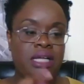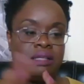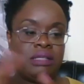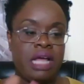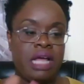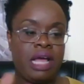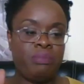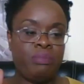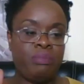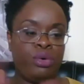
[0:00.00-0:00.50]

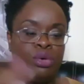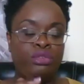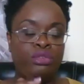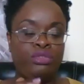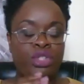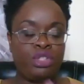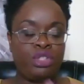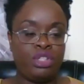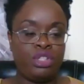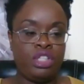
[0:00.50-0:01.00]
I
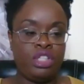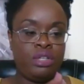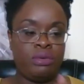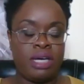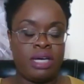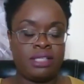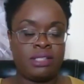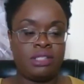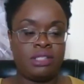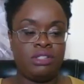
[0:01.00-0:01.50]
moved to the
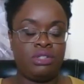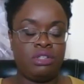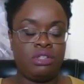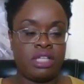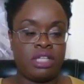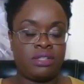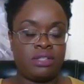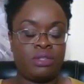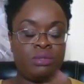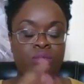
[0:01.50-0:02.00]
U.S. in
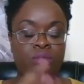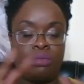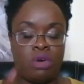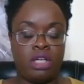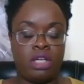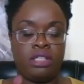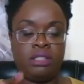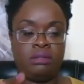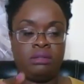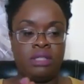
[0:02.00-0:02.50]

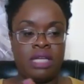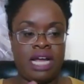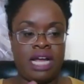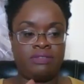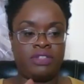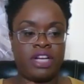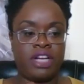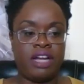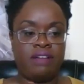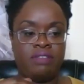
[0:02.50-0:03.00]
2001
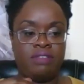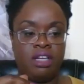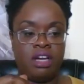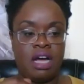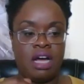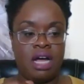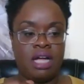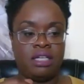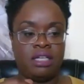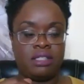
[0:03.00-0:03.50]
after having
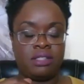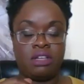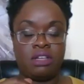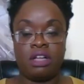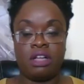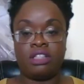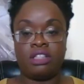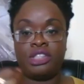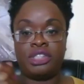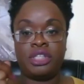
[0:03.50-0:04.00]
got a
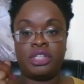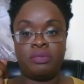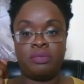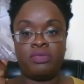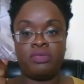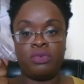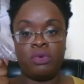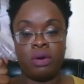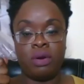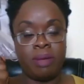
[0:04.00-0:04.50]
scholarship
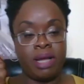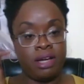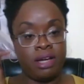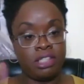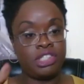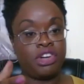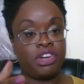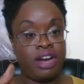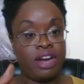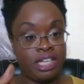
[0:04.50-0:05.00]
for my
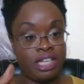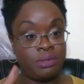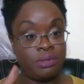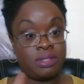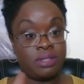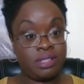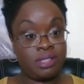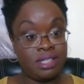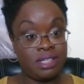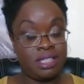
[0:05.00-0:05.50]

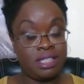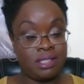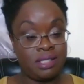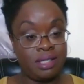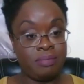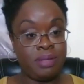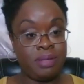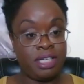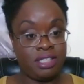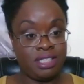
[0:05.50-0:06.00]
undergraduate studies
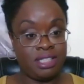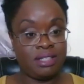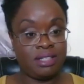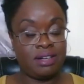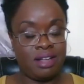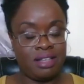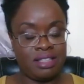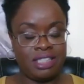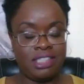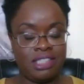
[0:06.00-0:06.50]
at Benedict
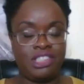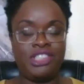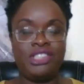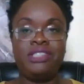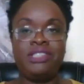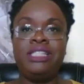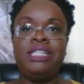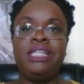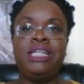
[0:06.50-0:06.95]
College,